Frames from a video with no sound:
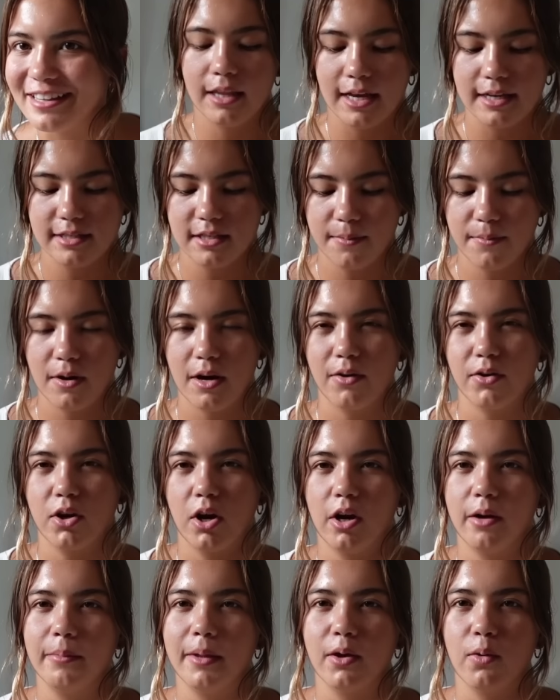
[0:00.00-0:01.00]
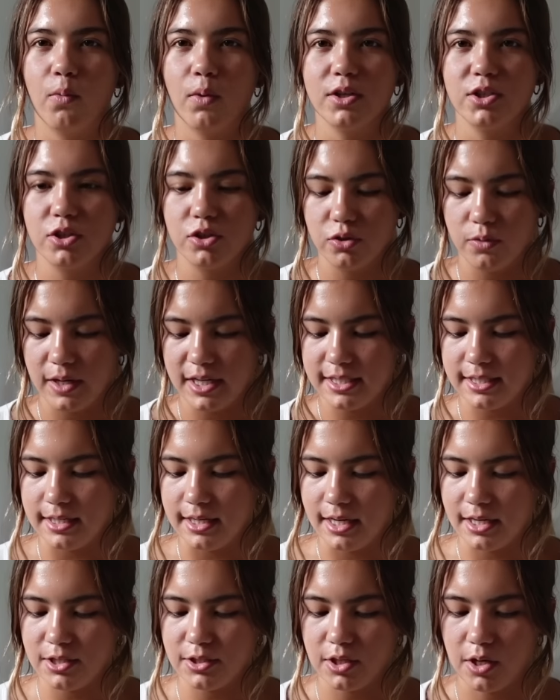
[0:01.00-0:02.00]
Last summer I would call him, like, once or twice a
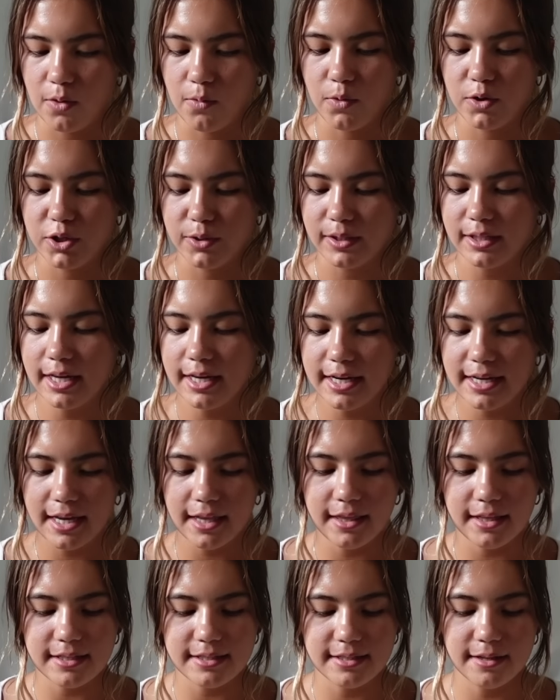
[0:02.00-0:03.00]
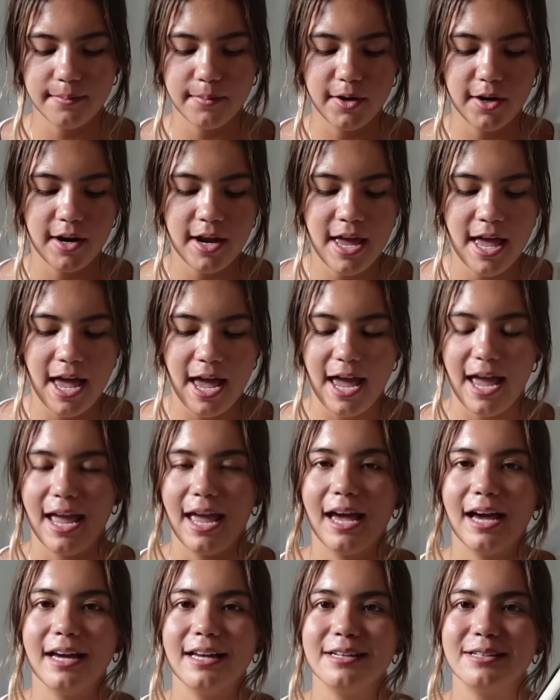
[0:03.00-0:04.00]
day. So we're doing that again this summer
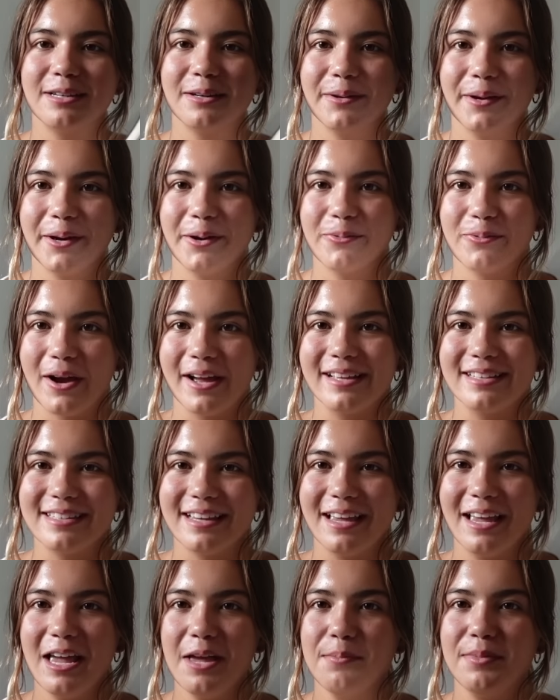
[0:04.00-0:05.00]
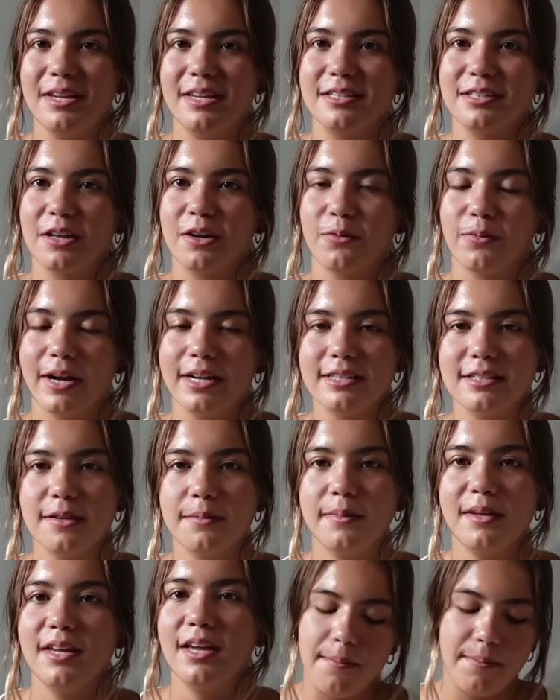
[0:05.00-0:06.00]
and I'm gonna write to him. He's gonna write to
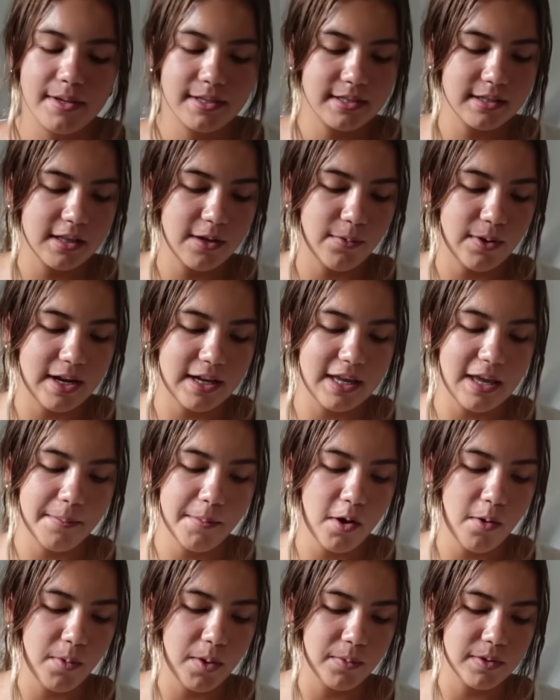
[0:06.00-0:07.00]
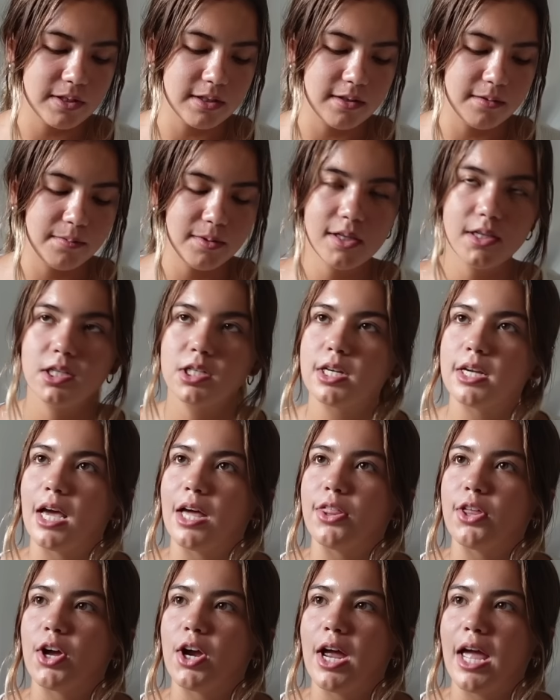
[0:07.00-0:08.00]
me. And basically when I came home, we went to the beach
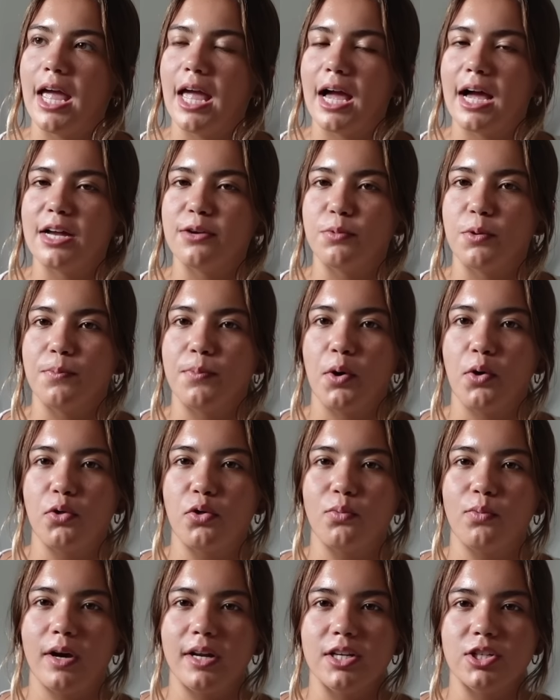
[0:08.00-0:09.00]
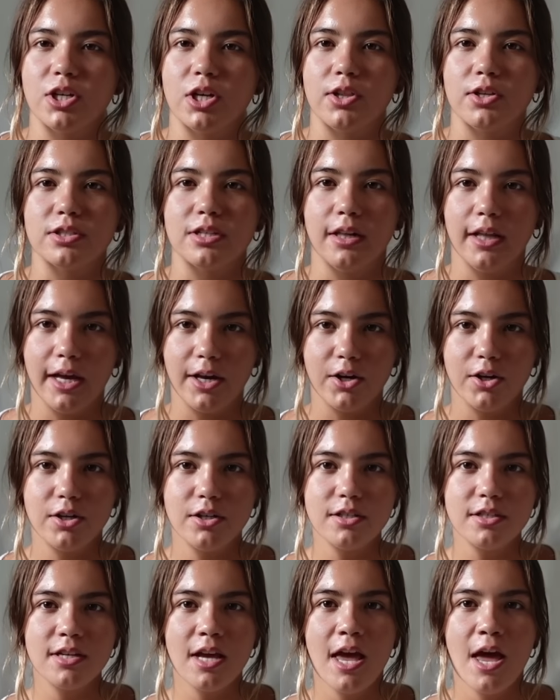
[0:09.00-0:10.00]
together and we both read each other's
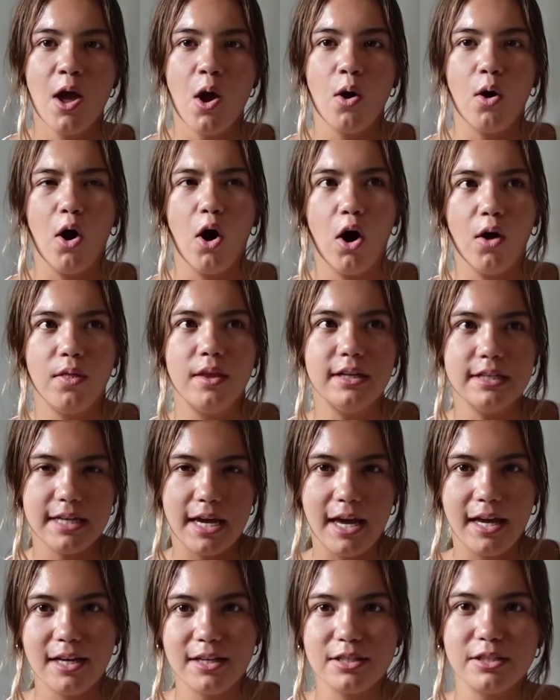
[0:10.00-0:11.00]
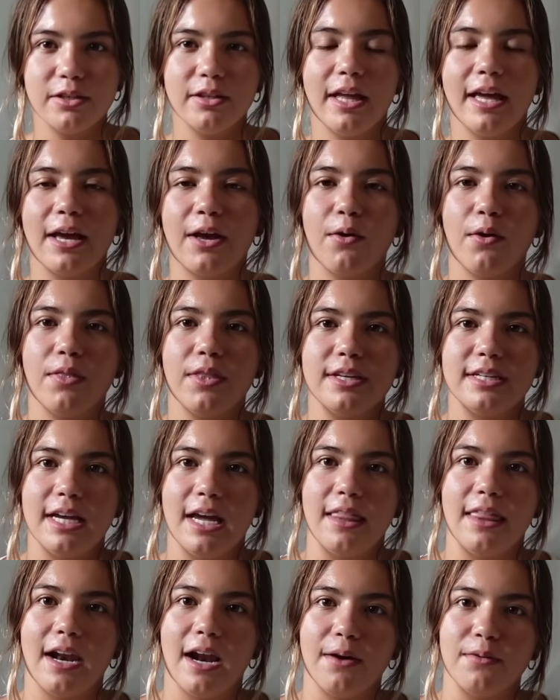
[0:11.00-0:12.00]
letters on the day. So, like, the
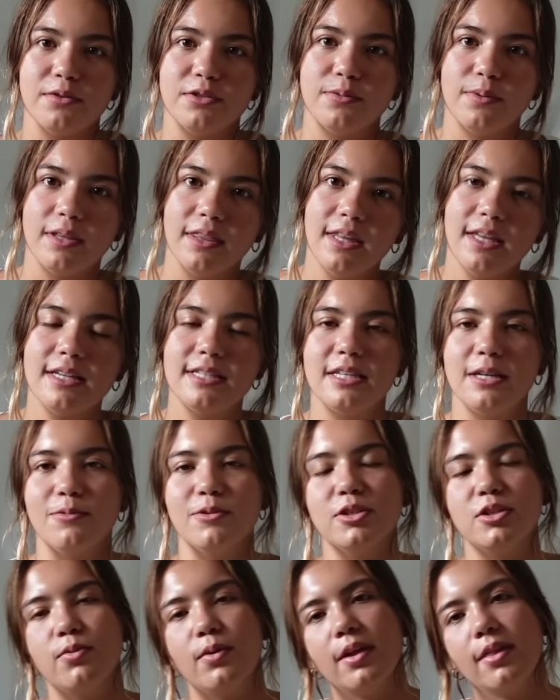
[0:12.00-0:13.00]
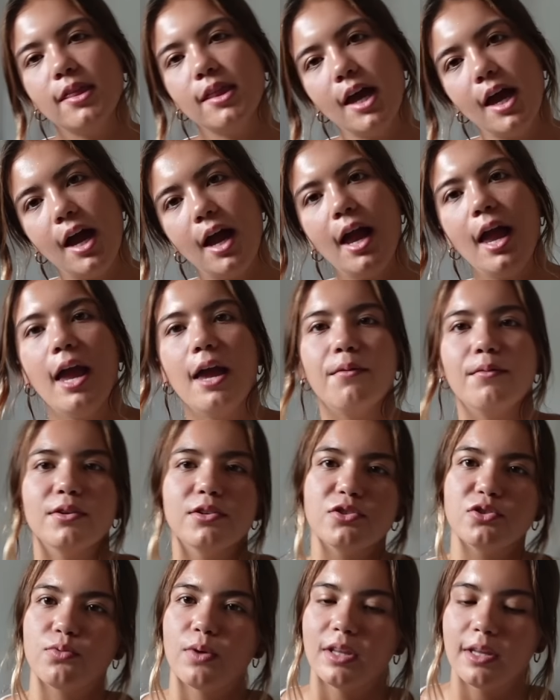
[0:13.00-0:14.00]
day that I was doing this, he was doing that, and we
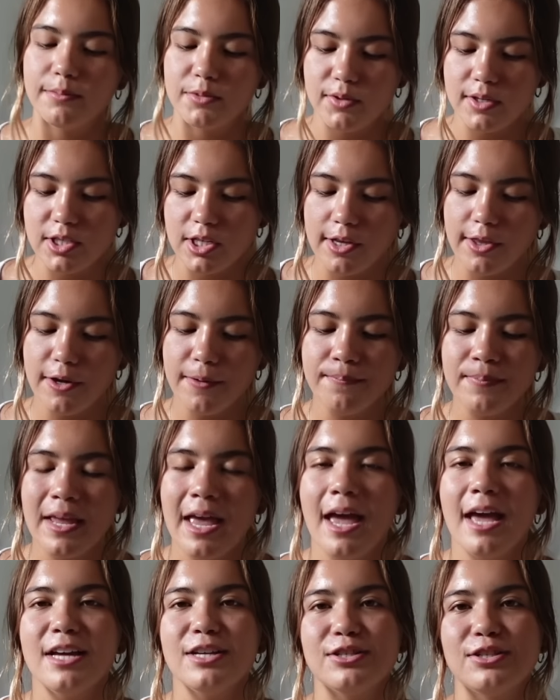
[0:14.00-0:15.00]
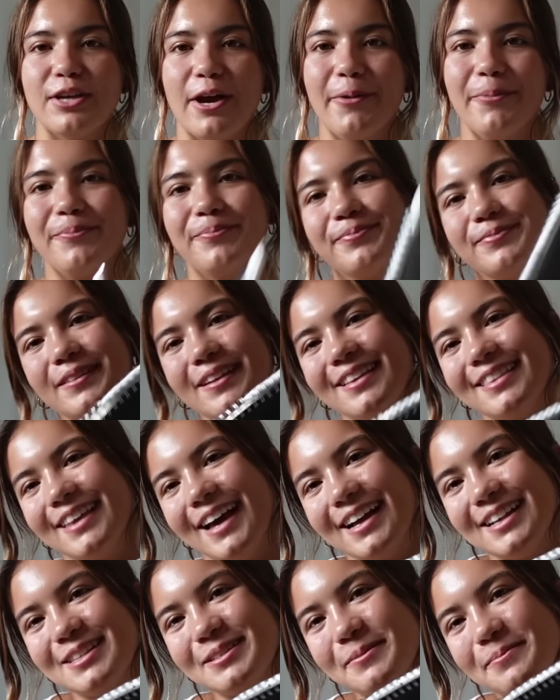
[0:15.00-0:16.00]
just read them to each other. So
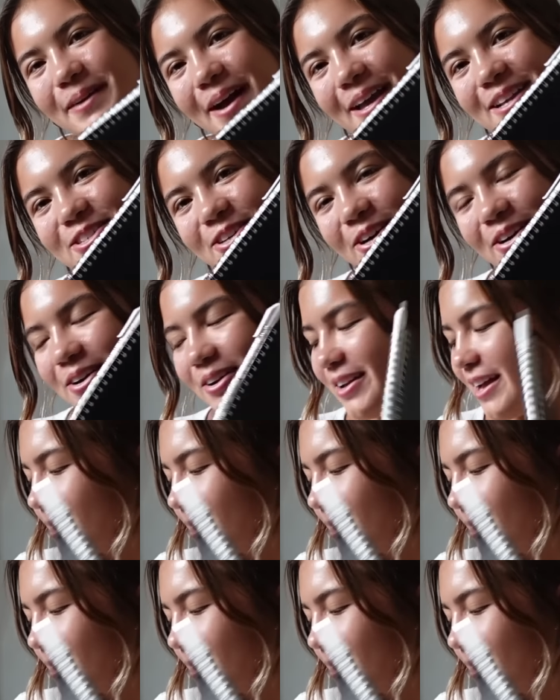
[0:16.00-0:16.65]
that's my journal.